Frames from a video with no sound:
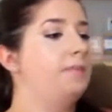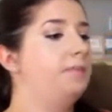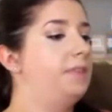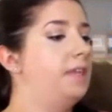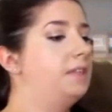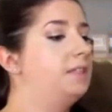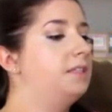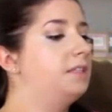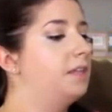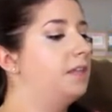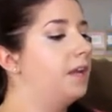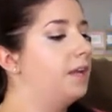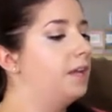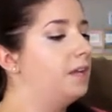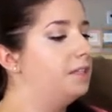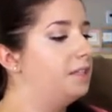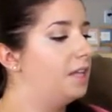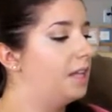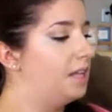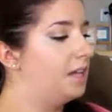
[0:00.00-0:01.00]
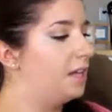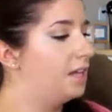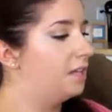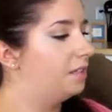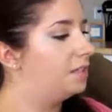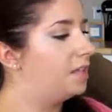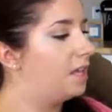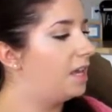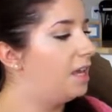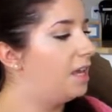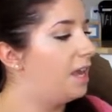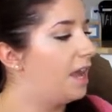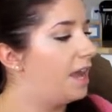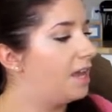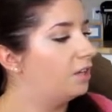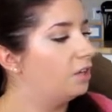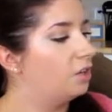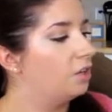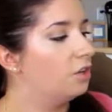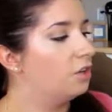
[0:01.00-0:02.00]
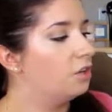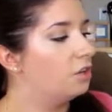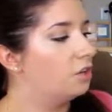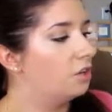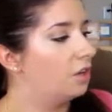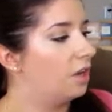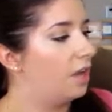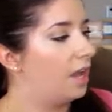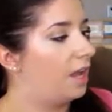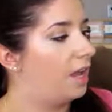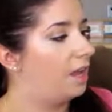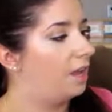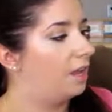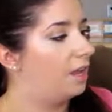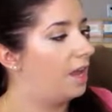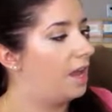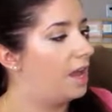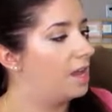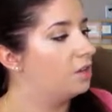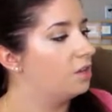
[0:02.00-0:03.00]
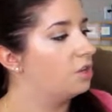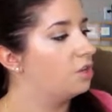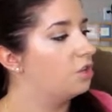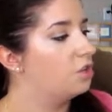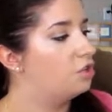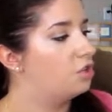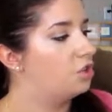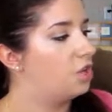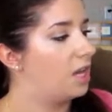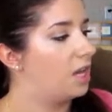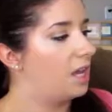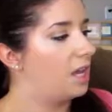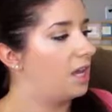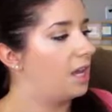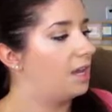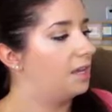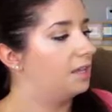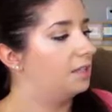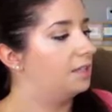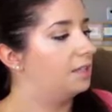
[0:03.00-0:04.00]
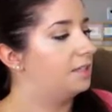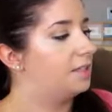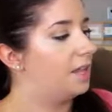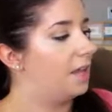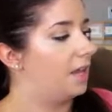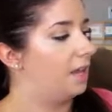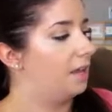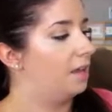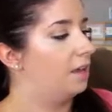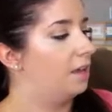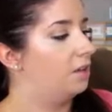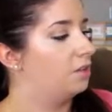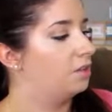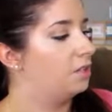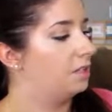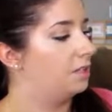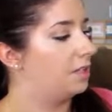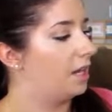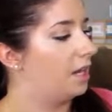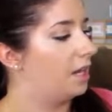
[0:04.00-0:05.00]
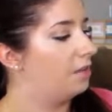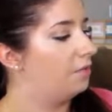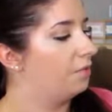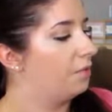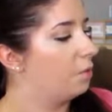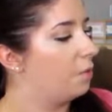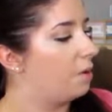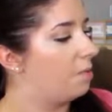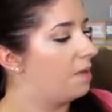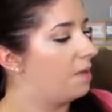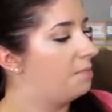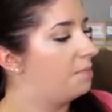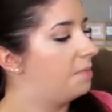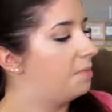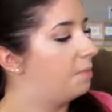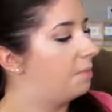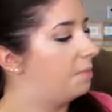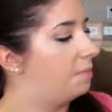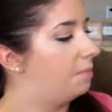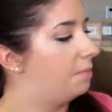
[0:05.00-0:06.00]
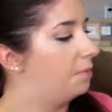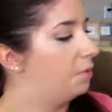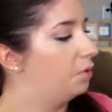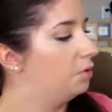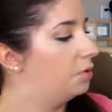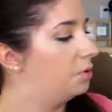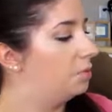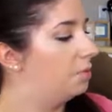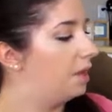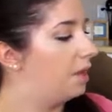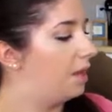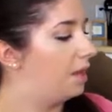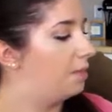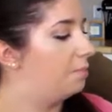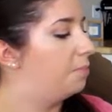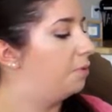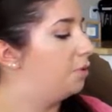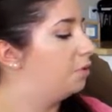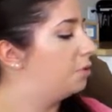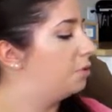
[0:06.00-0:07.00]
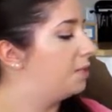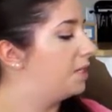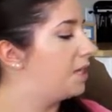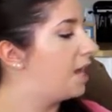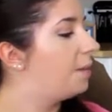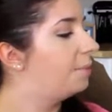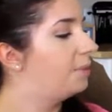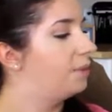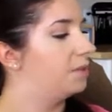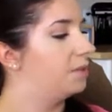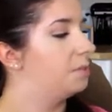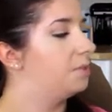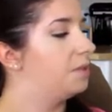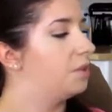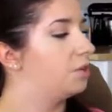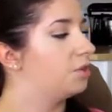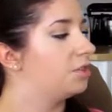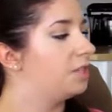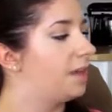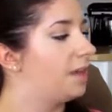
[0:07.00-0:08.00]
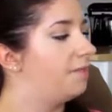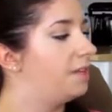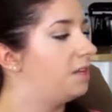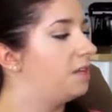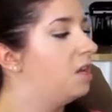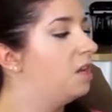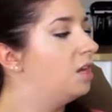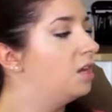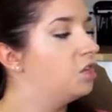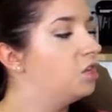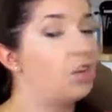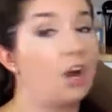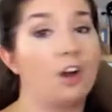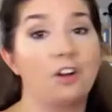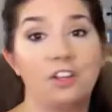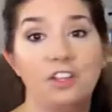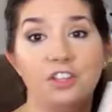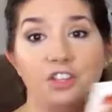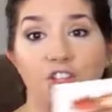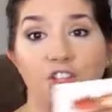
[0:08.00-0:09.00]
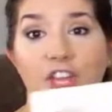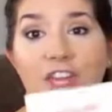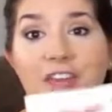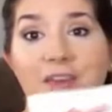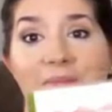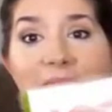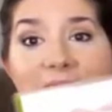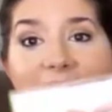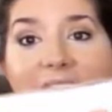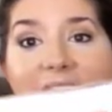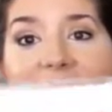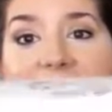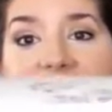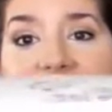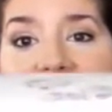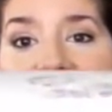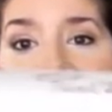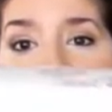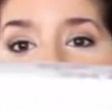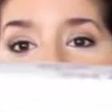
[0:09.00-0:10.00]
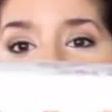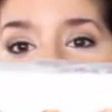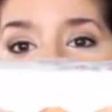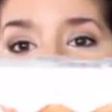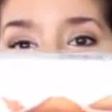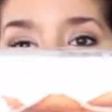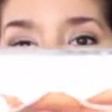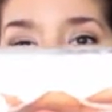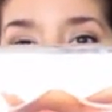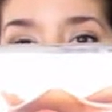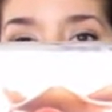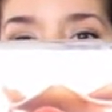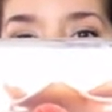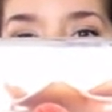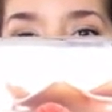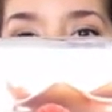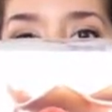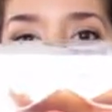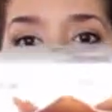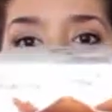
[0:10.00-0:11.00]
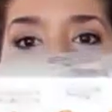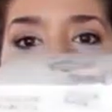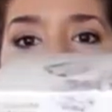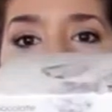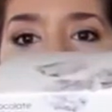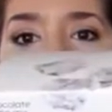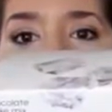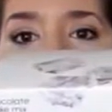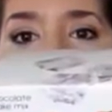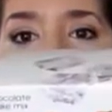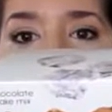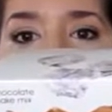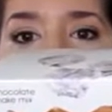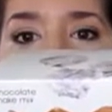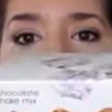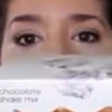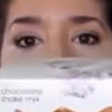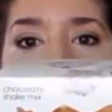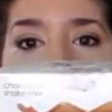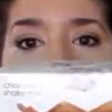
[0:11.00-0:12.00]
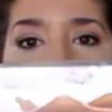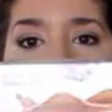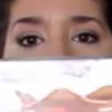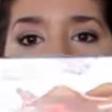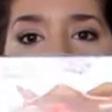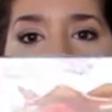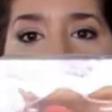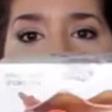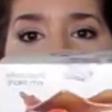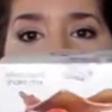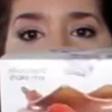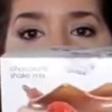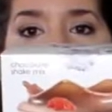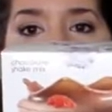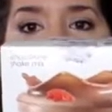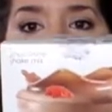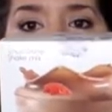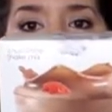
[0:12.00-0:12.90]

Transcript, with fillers: This says it is the Ener Energy Zing, designed for women, boosts and boosts metabolism. There's seven chocolate shake mixes in there. Look at how good that looks.